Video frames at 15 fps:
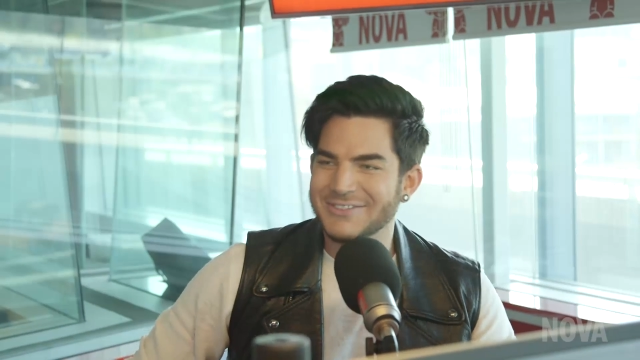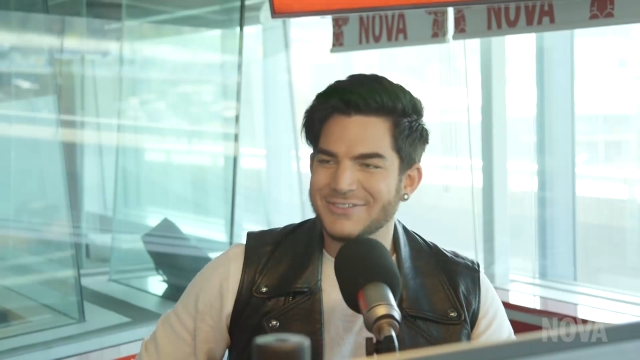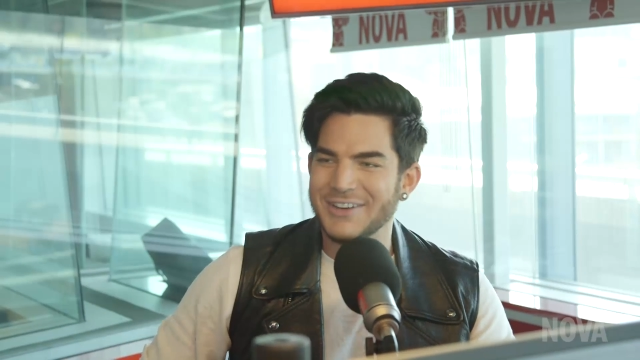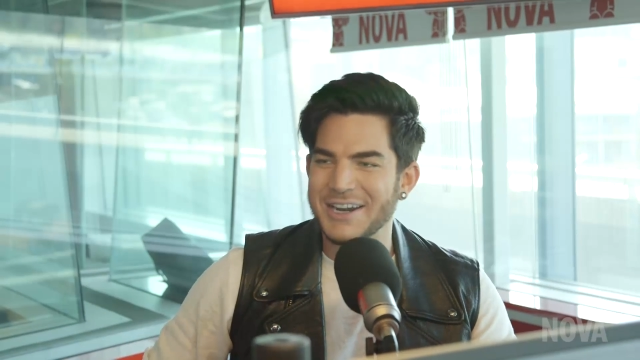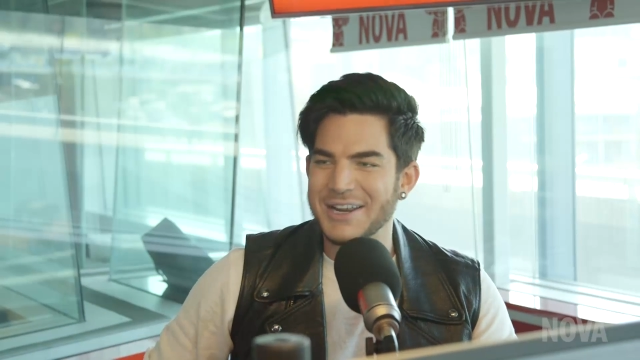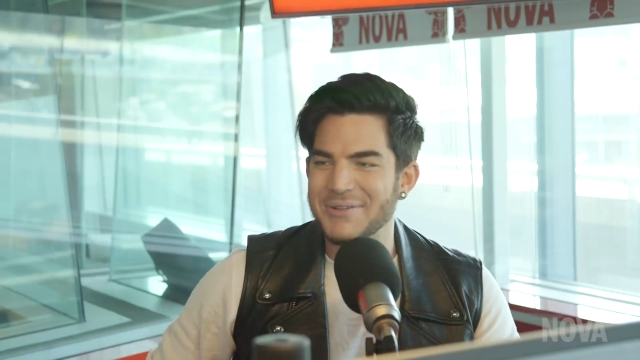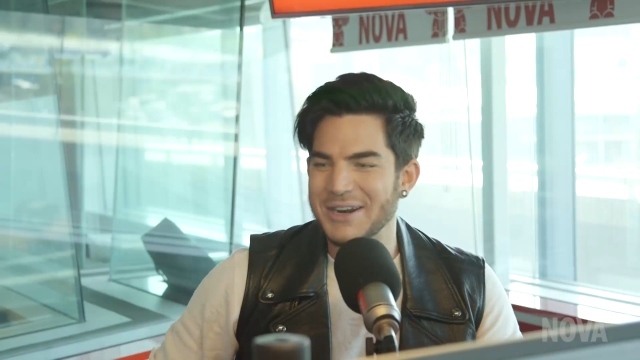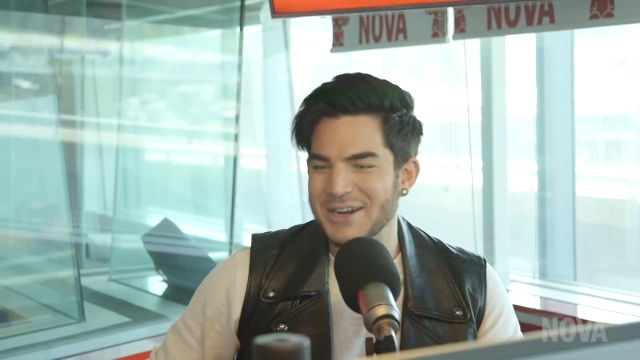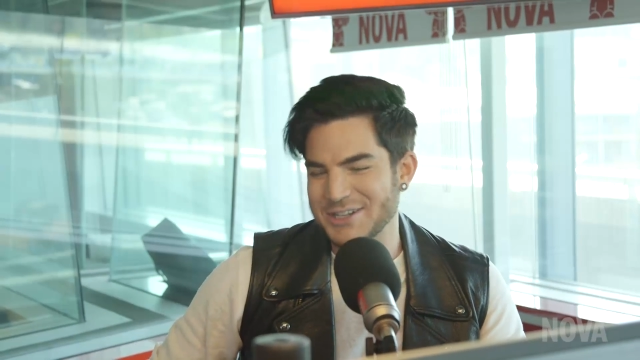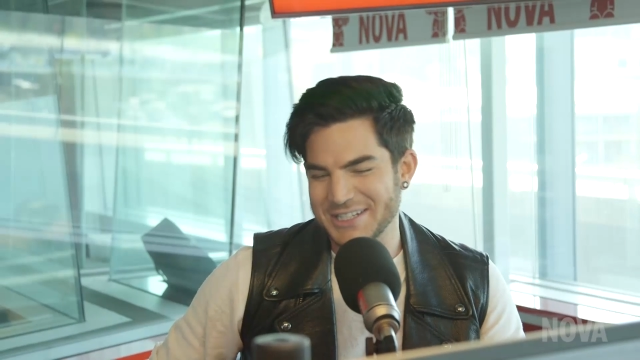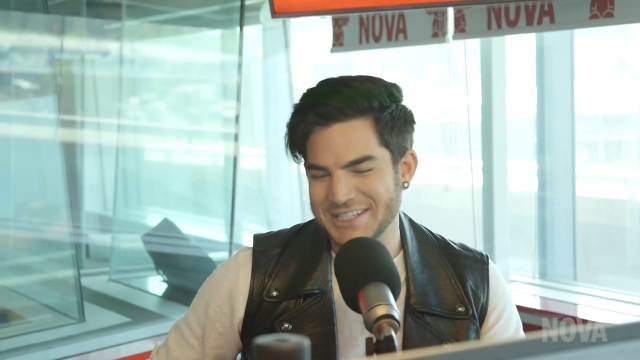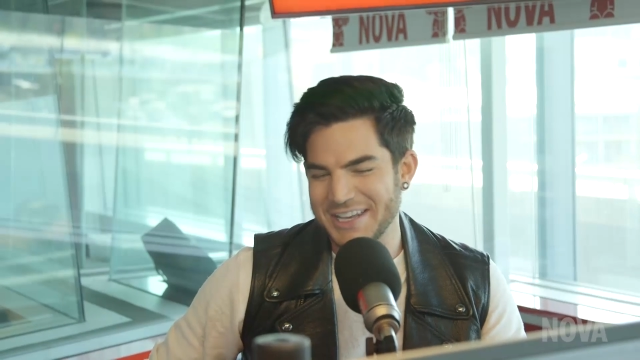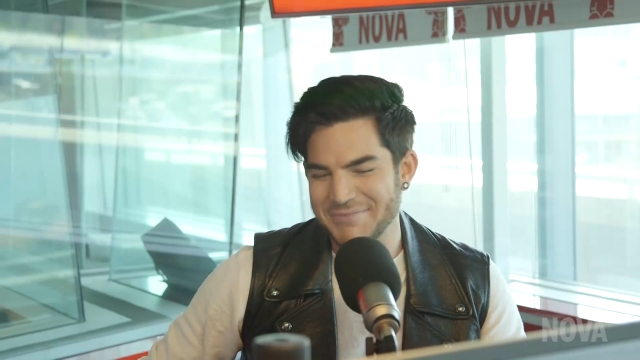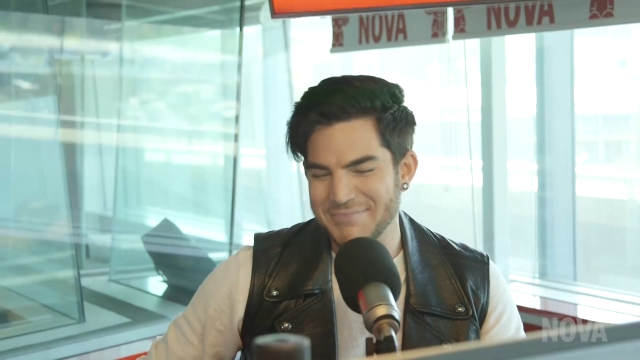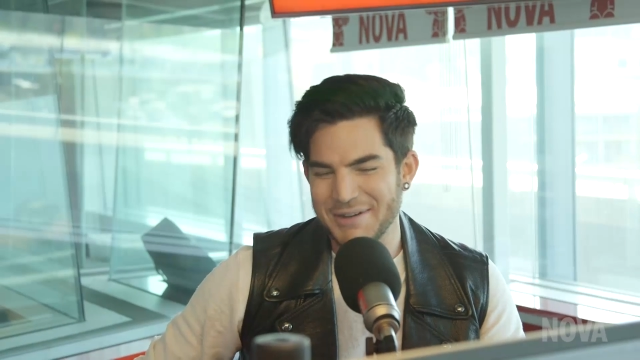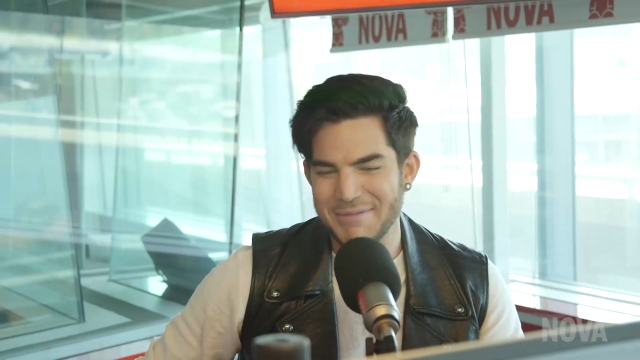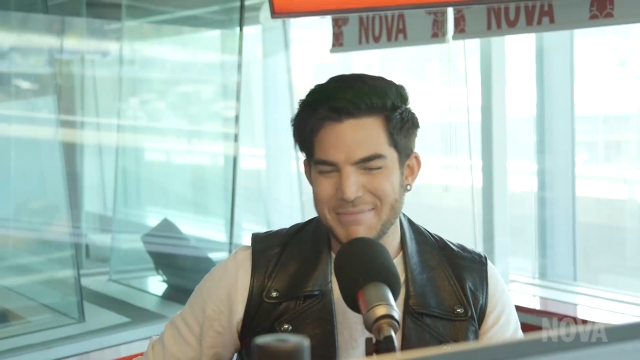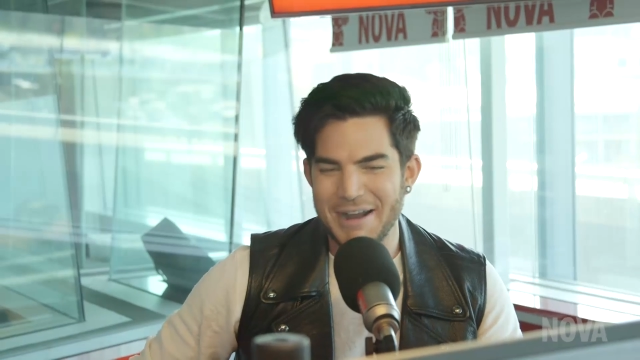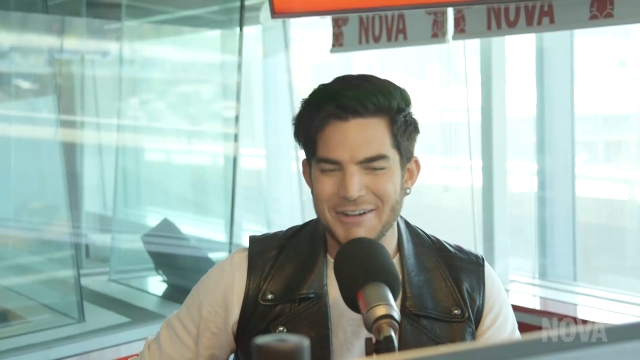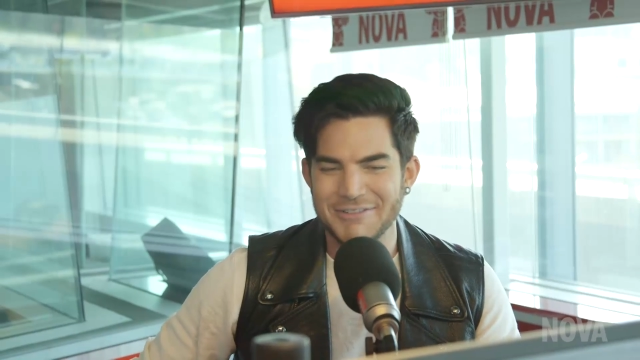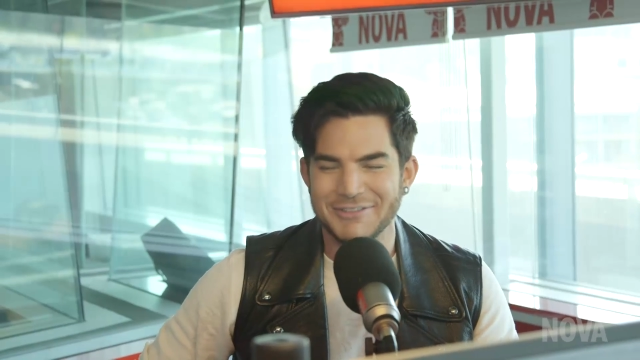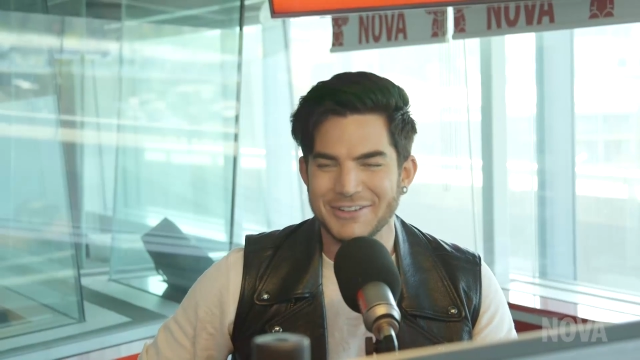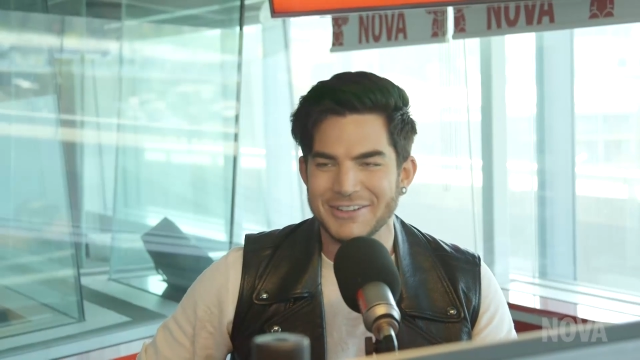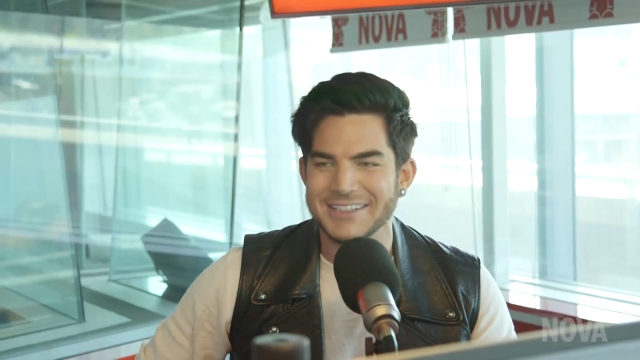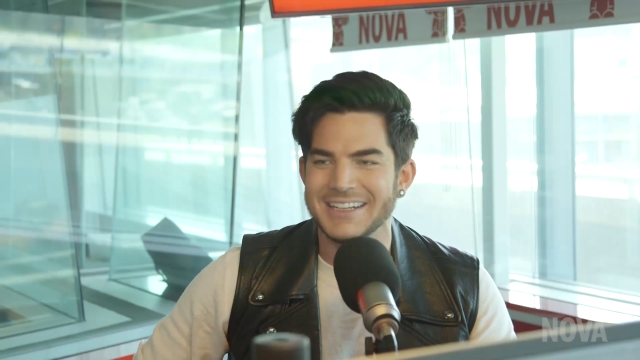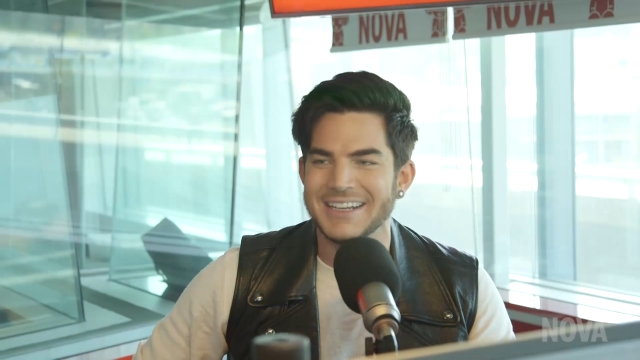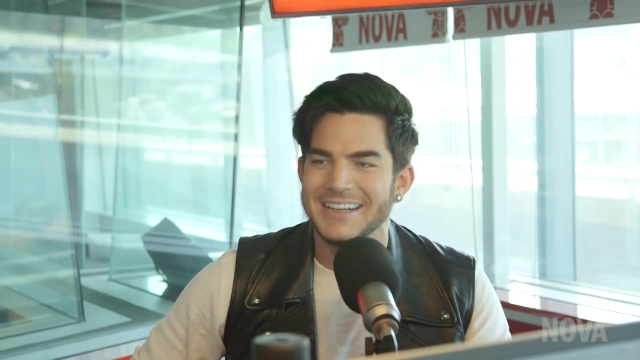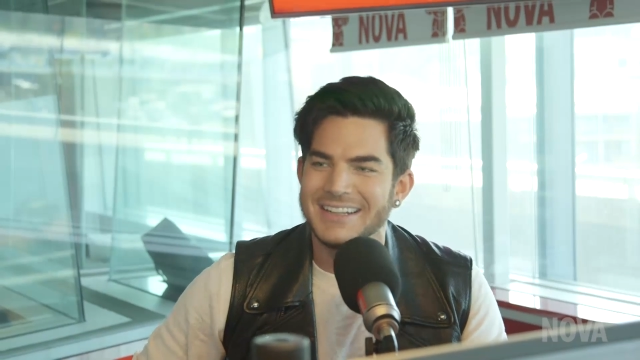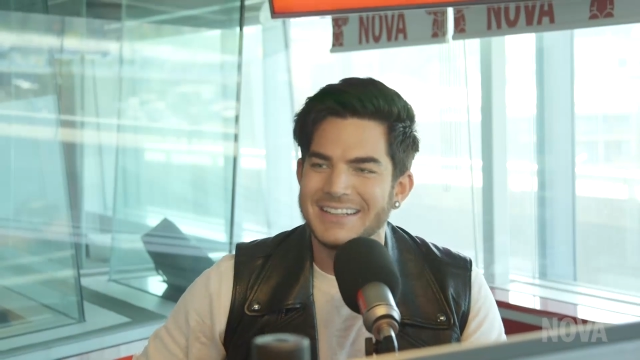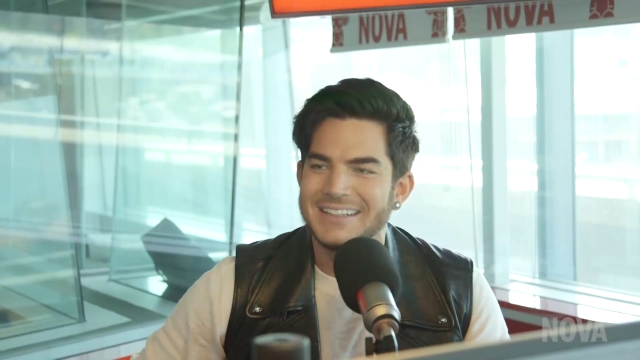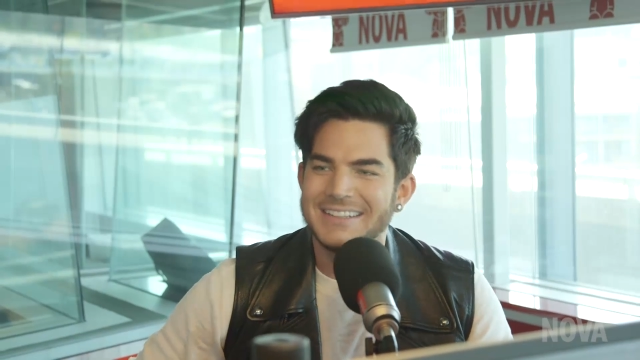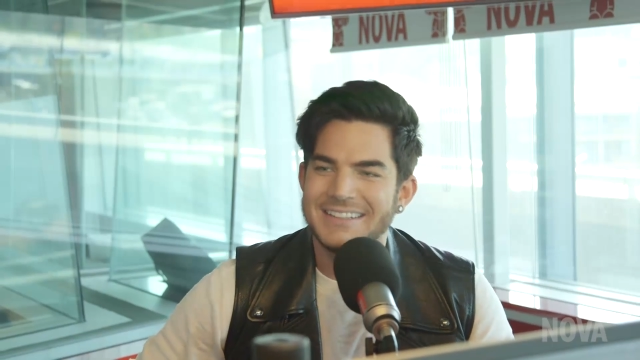Freddie would have just given him a mouthful. Yeah.